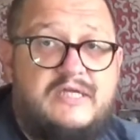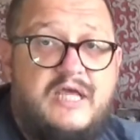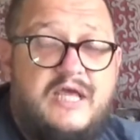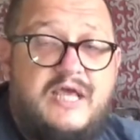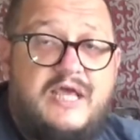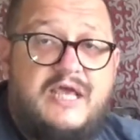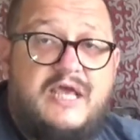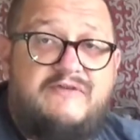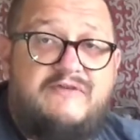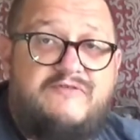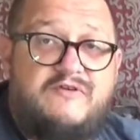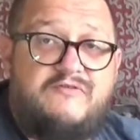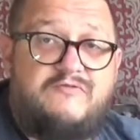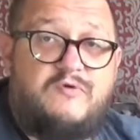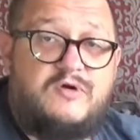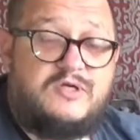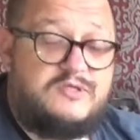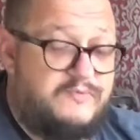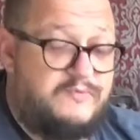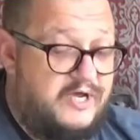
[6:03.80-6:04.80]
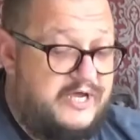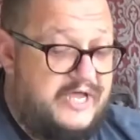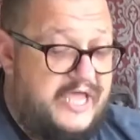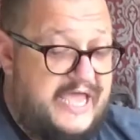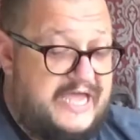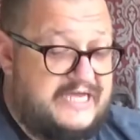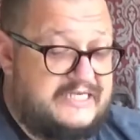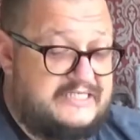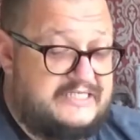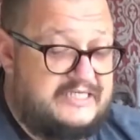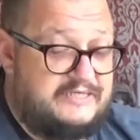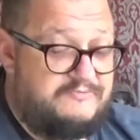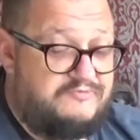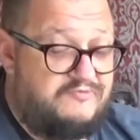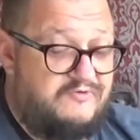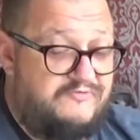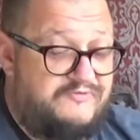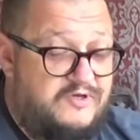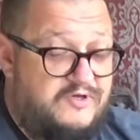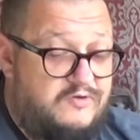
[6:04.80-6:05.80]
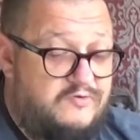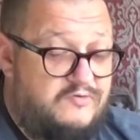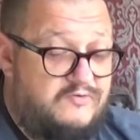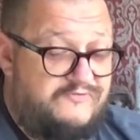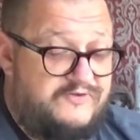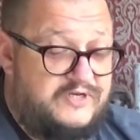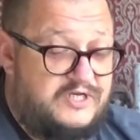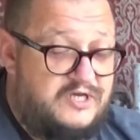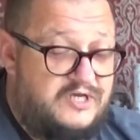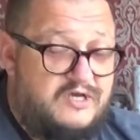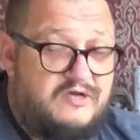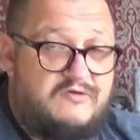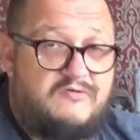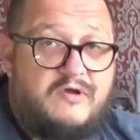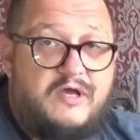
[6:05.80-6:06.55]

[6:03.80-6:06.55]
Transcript: if you've watched my X-Deep review video